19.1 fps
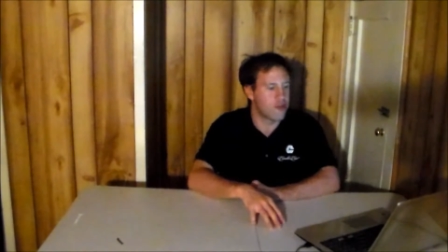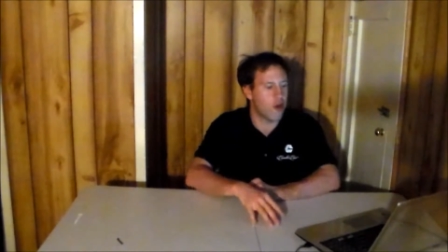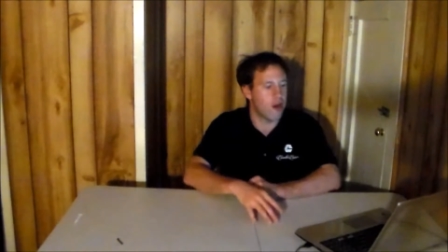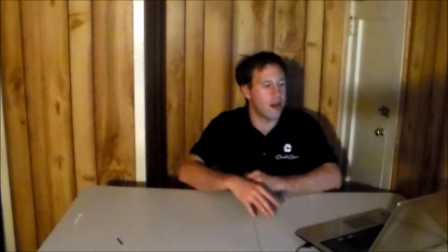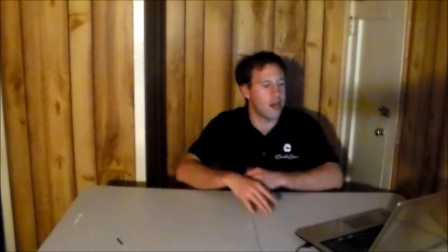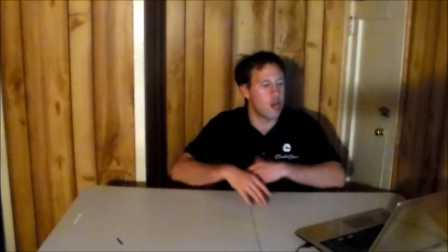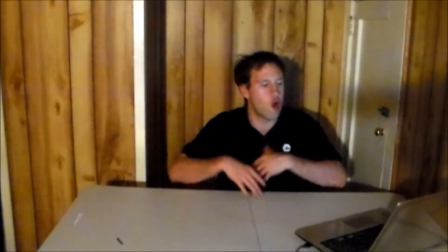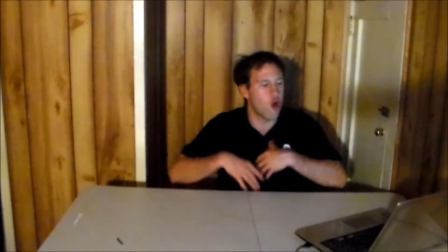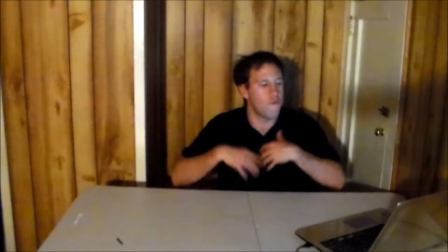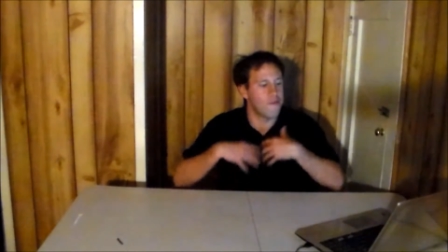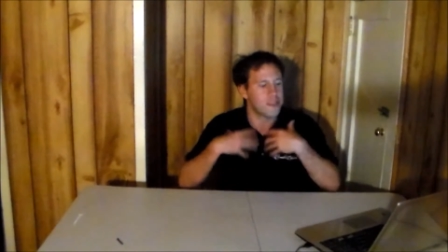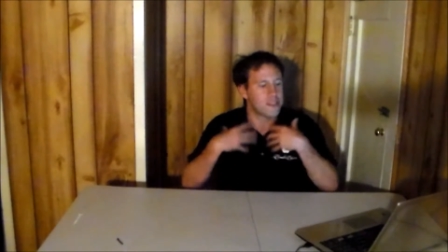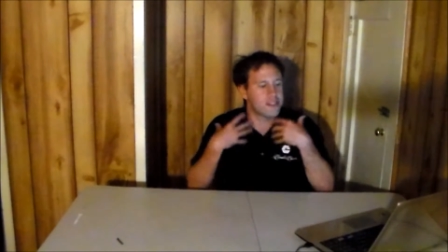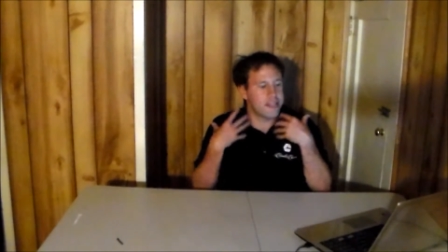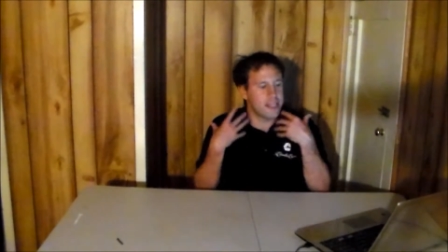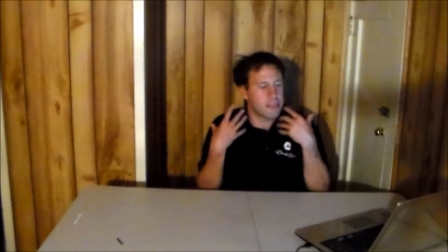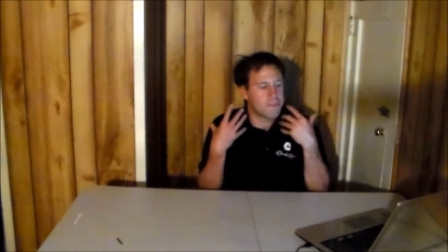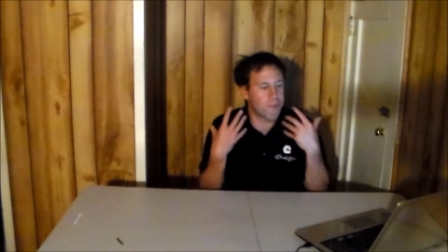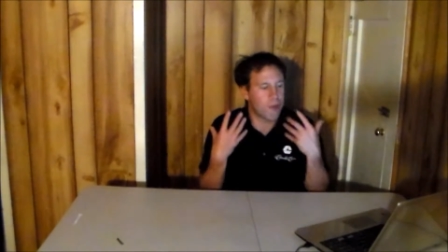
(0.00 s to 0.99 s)
During an
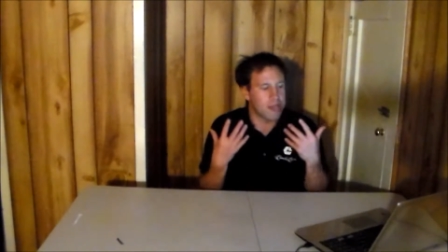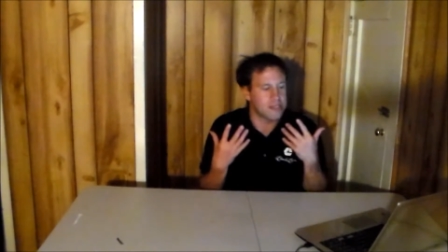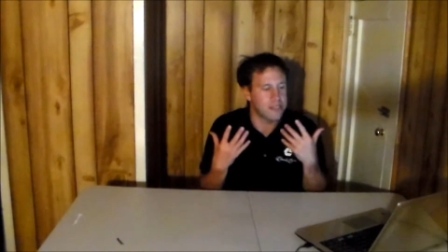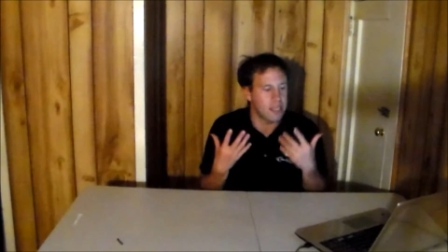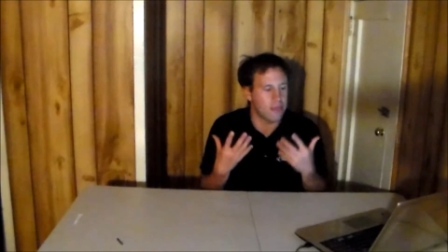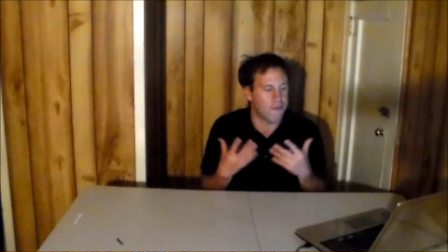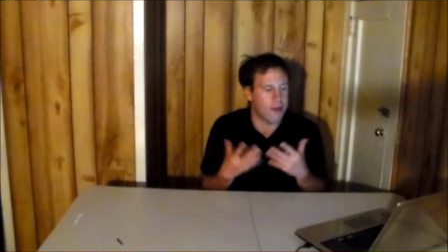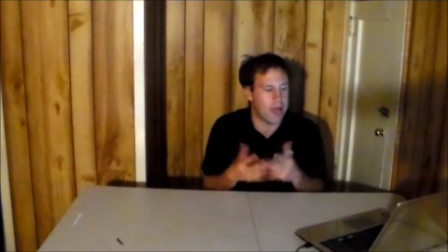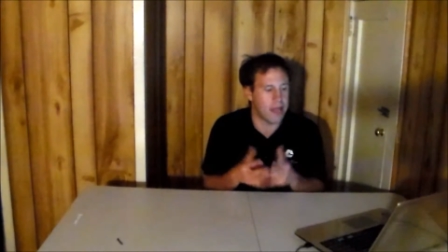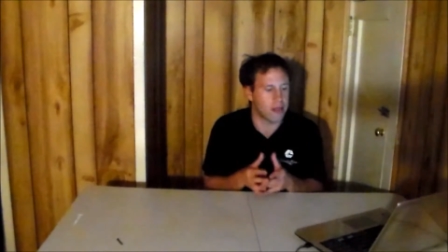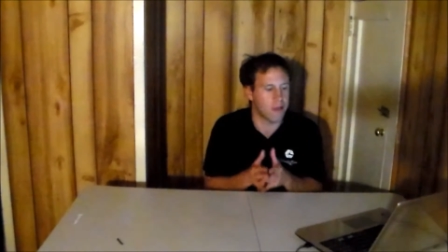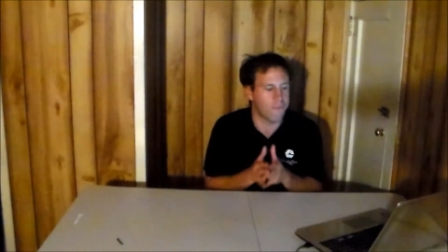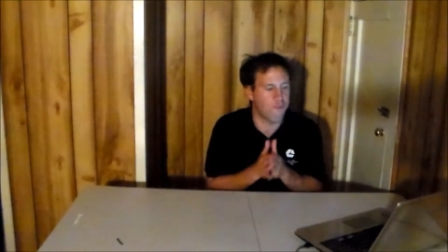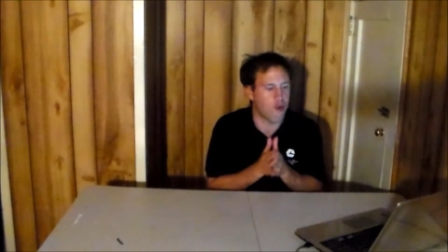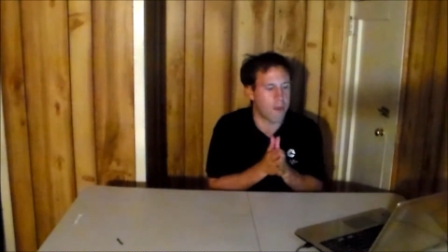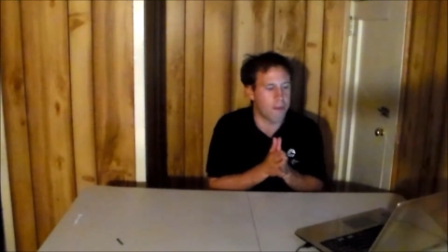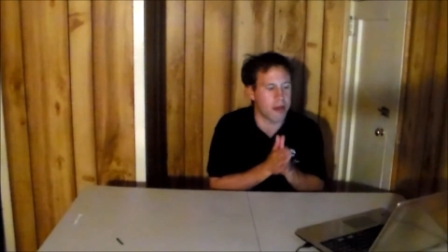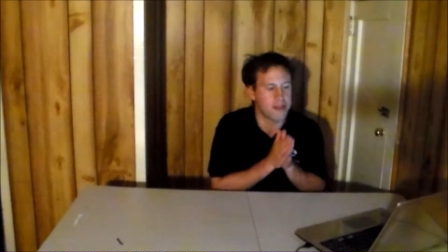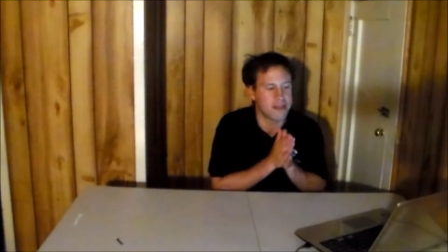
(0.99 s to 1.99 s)
overseas press event,
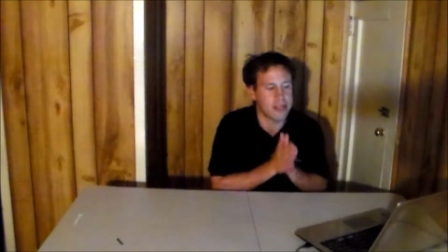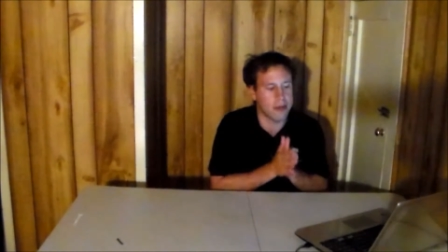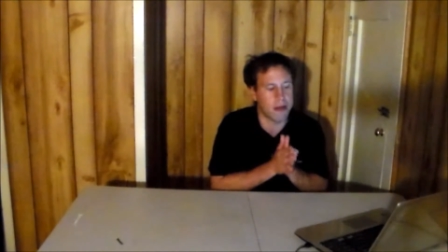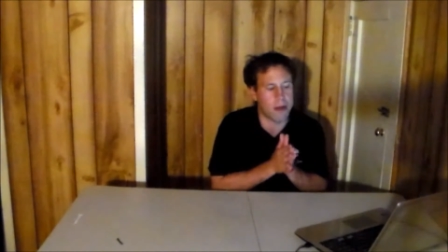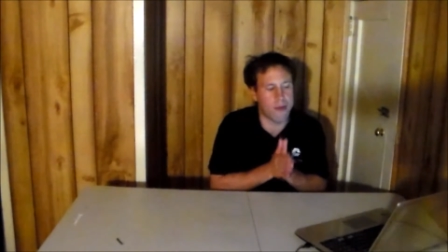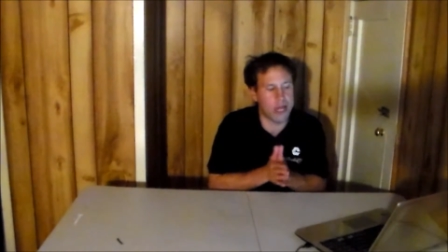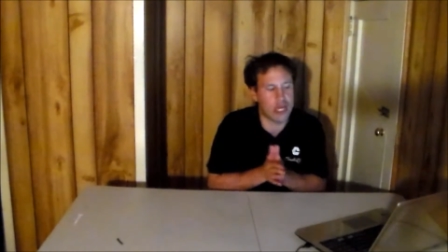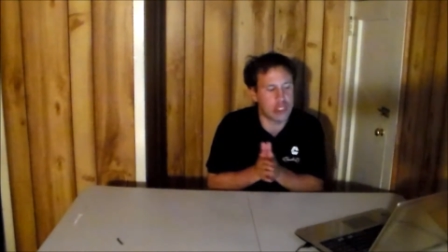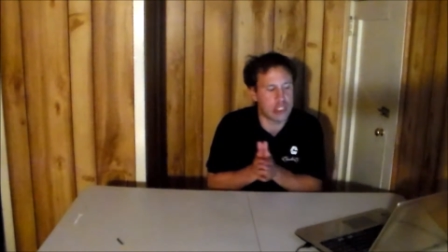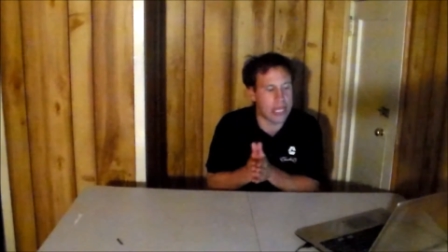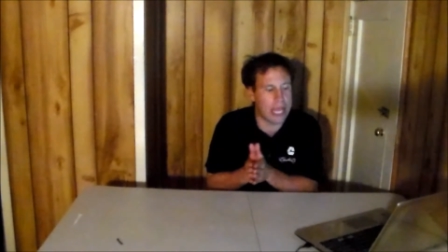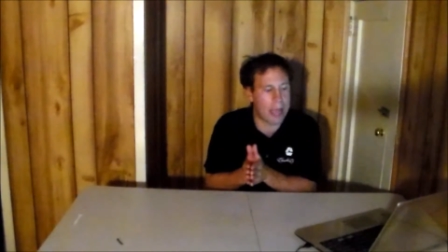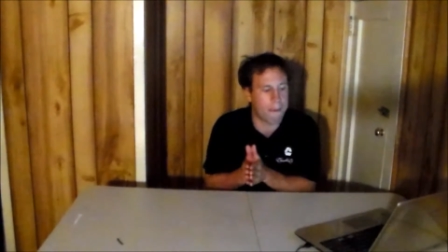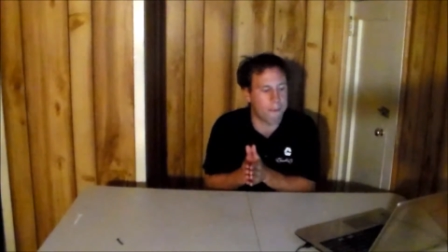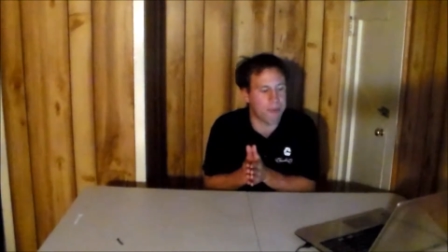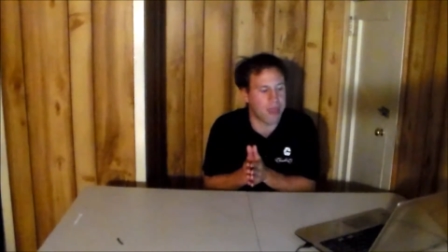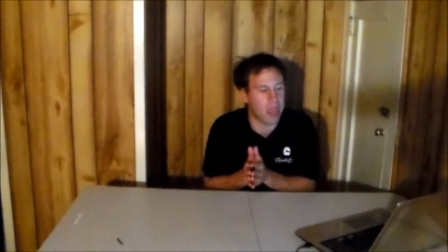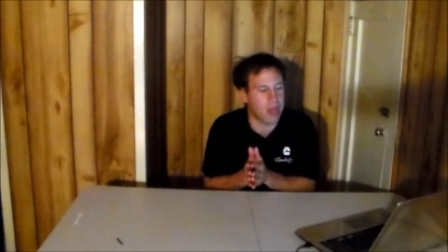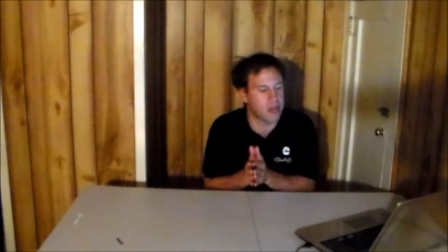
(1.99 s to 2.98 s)
the former W W E
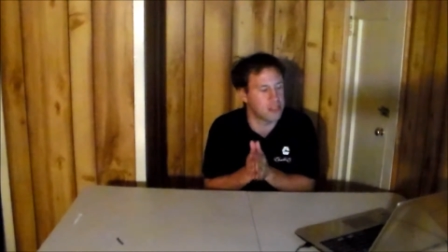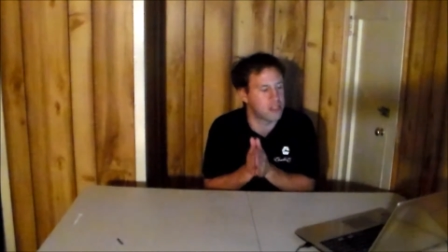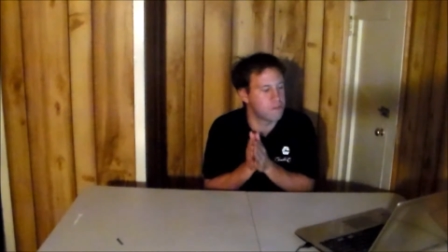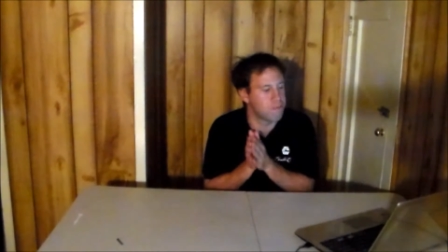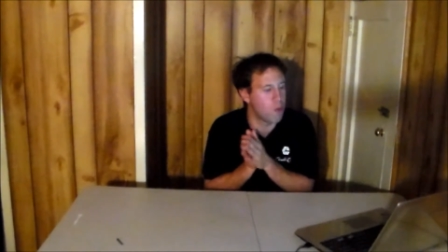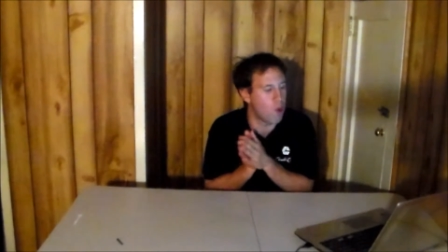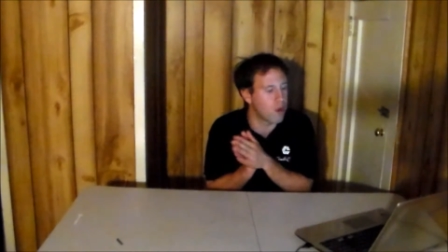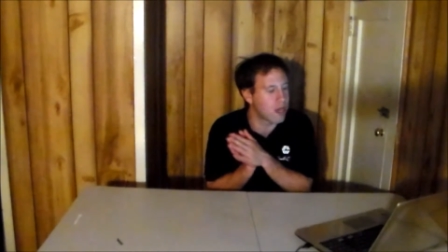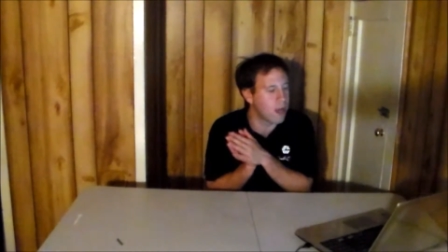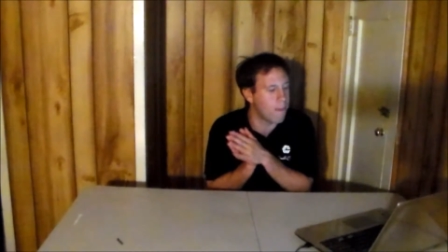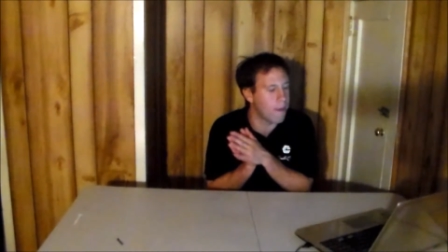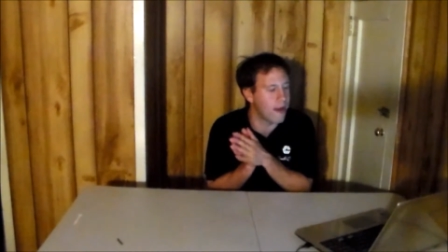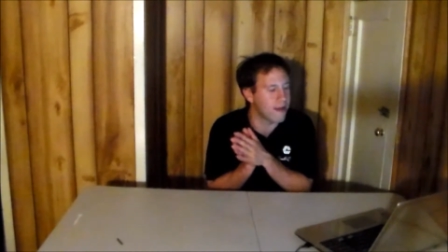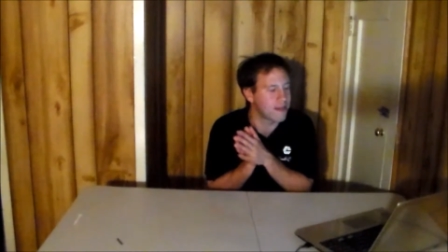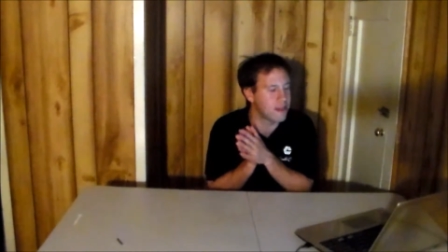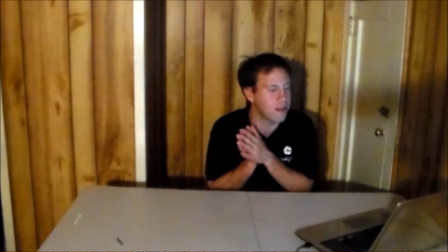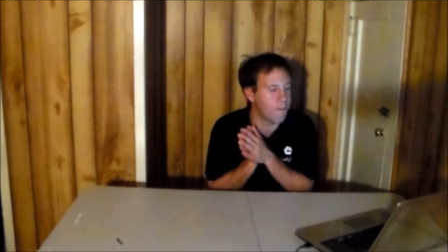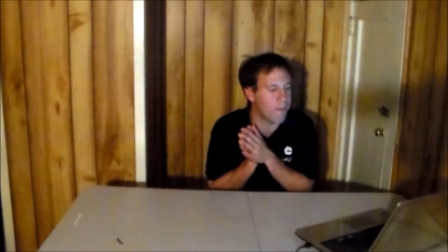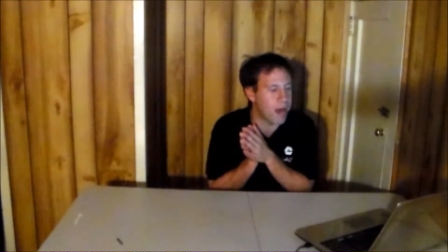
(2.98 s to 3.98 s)
champion spoke
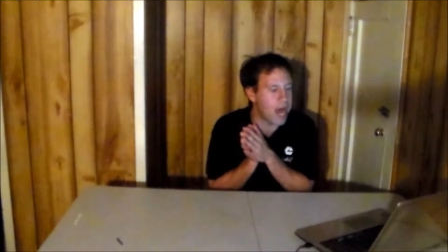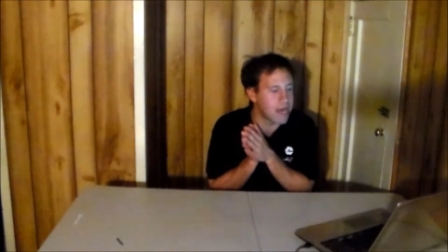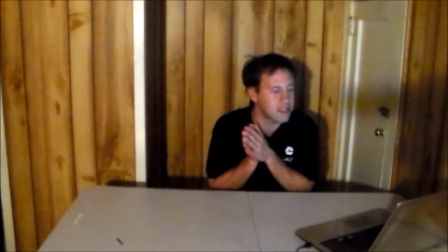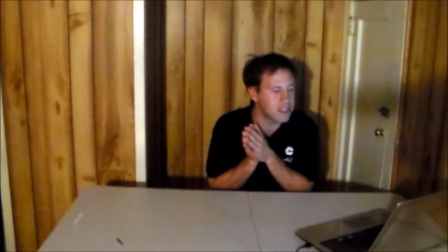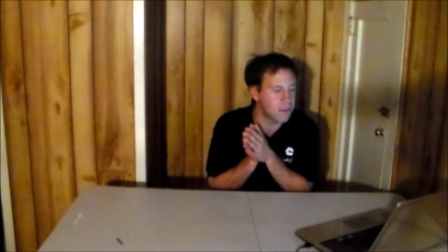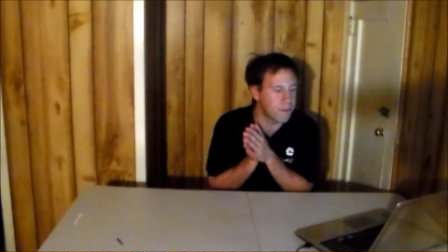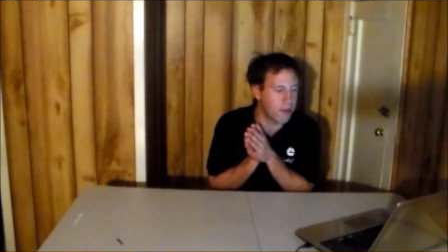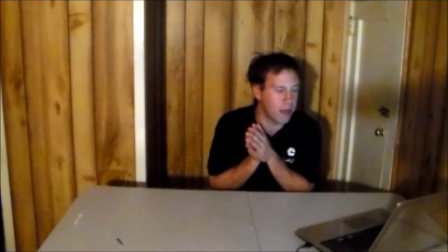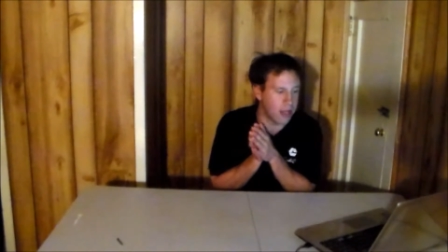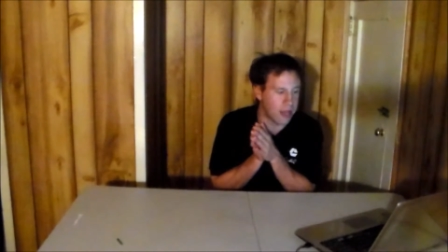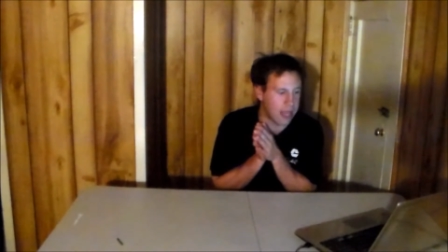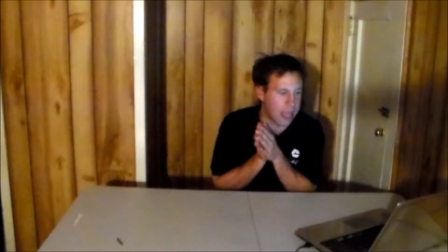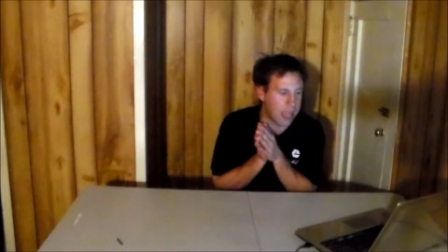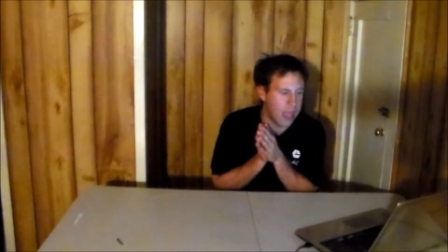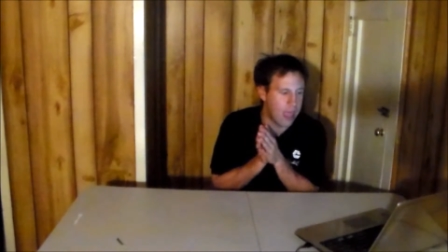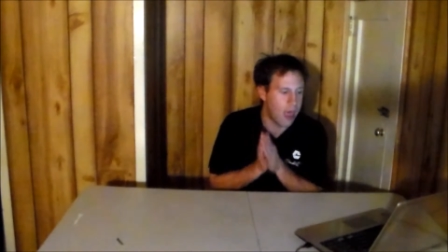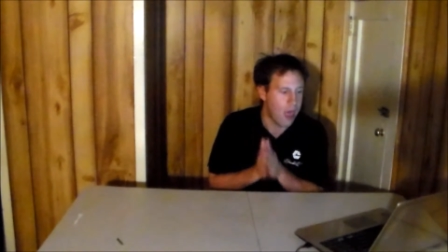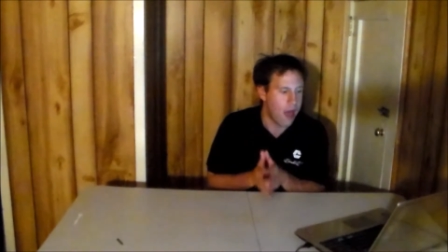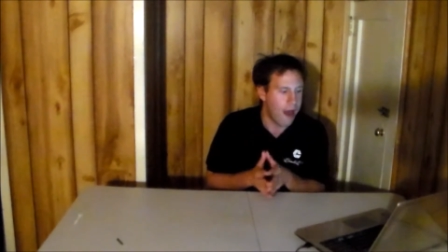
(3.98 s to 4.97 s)
about the
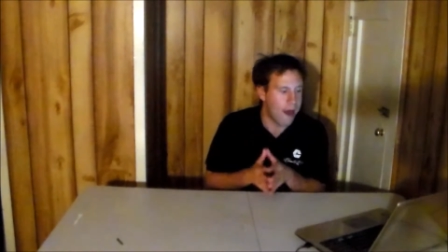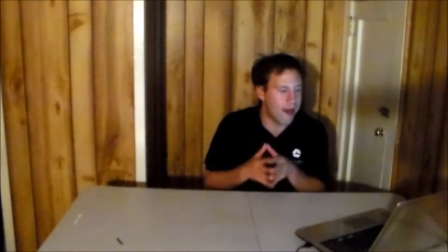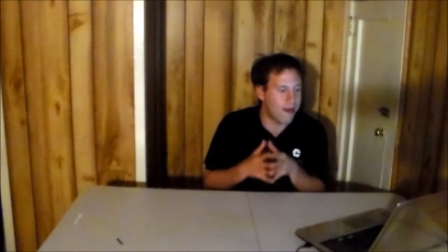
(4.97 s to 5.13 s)
possibility